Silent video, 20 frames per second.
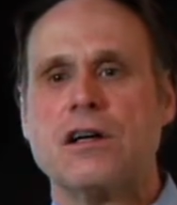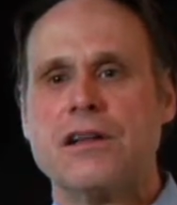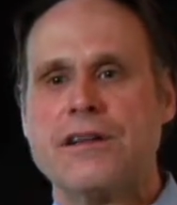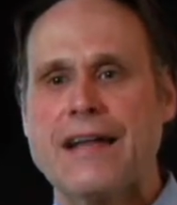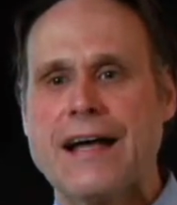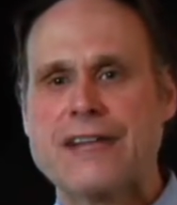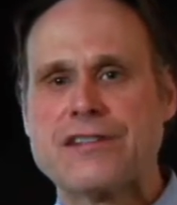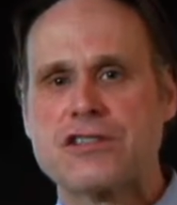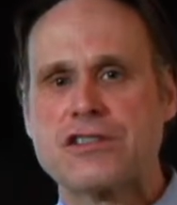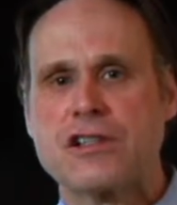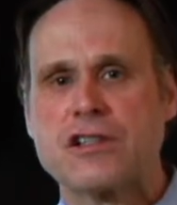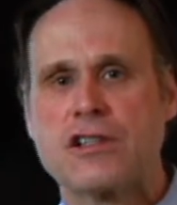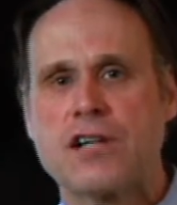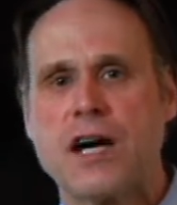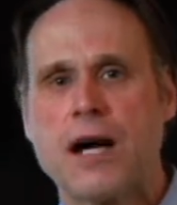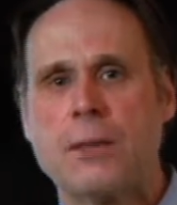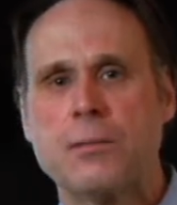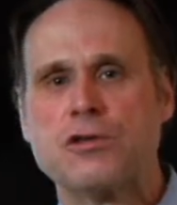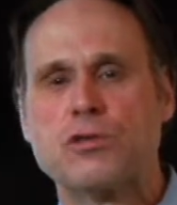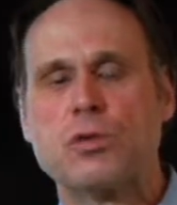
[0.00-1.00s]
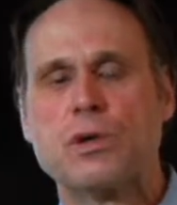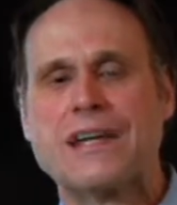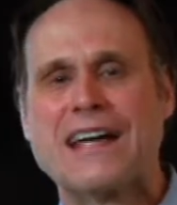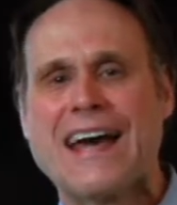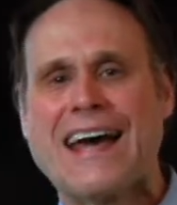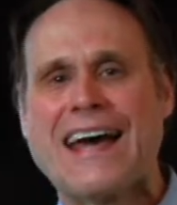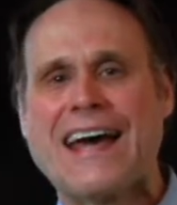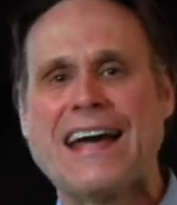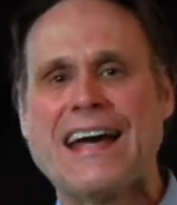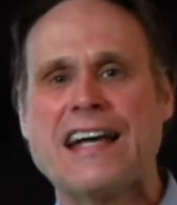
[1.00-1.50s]
that's going to come as we
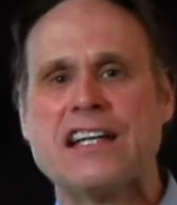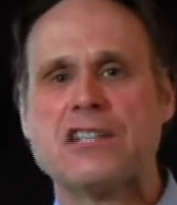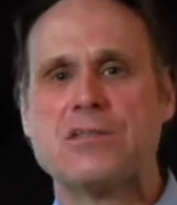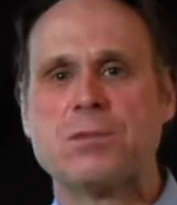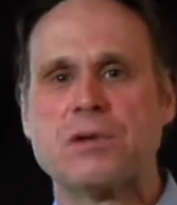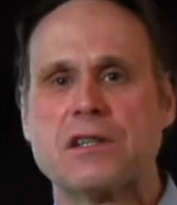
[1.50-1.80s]
age,